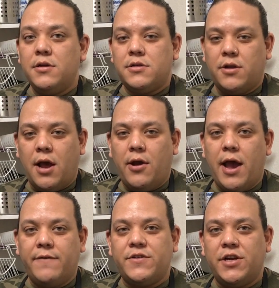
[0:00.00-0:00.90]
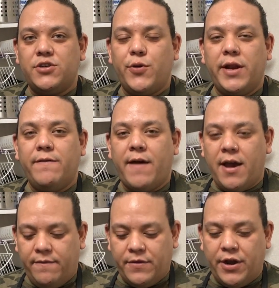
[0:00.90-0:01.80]
So now after your
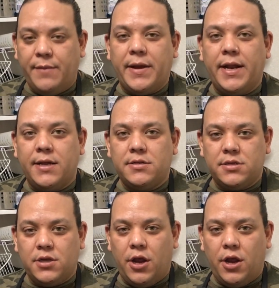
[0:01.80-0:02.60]
25, 30 minutes,